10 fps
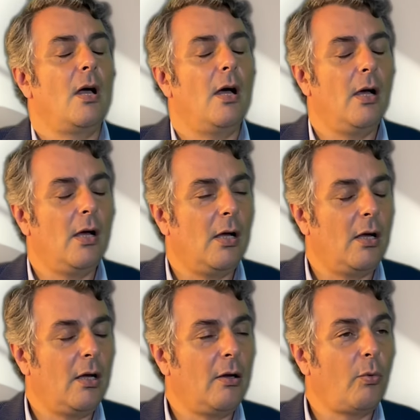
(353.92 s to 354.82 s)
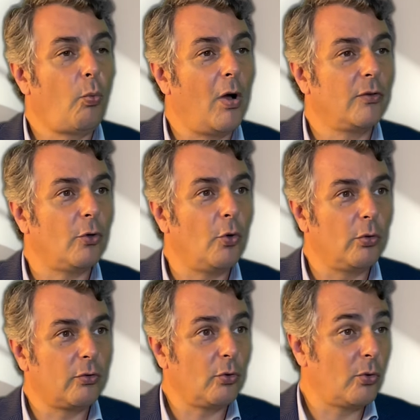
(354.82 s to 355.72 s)
was
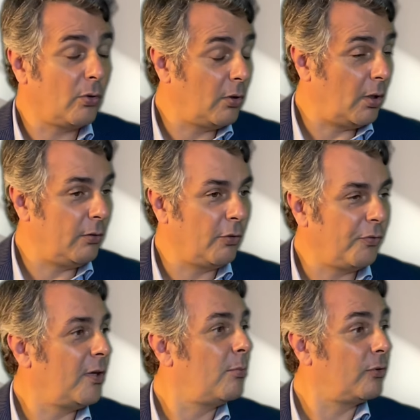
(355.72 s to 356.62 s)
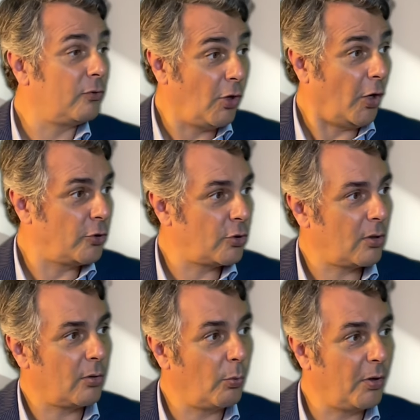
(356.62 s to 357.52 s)
also the famous dodge
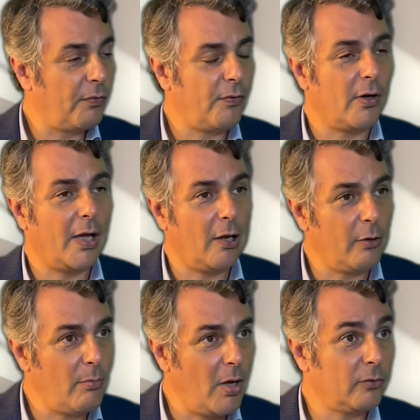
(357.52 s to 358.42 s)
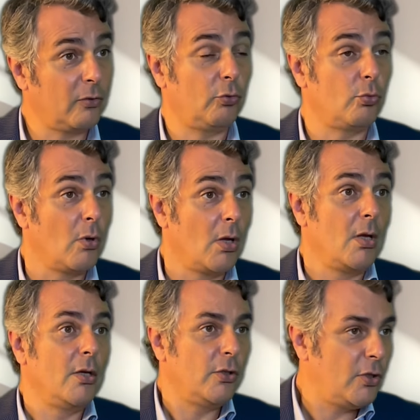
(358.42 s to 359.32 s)
with Elon Musk to
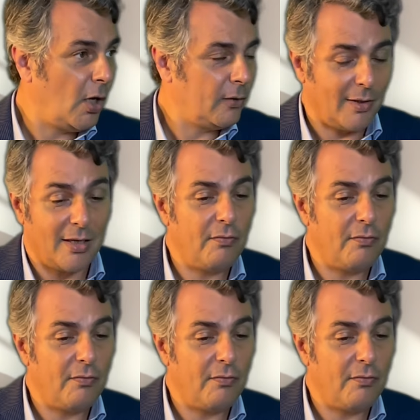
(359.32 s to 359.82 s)
cut and